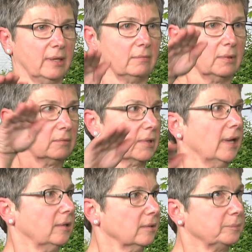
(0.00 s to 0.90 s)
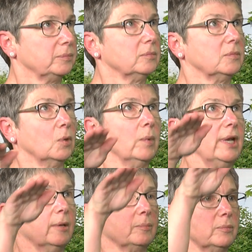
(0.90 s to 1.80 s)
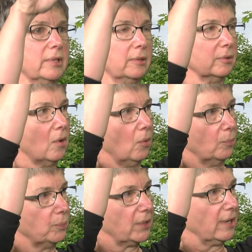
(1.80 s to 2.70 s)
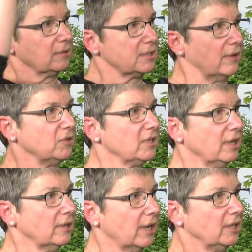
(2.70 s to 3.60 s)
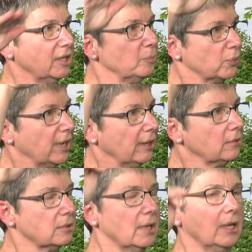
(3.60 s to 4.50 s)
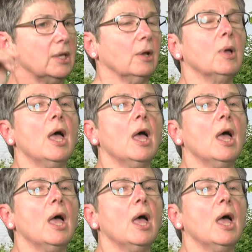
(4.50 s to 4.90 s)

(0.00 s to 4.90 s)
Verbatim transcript: It kind of went up with the old bricks, 1790 oh, nice. bricks, you know.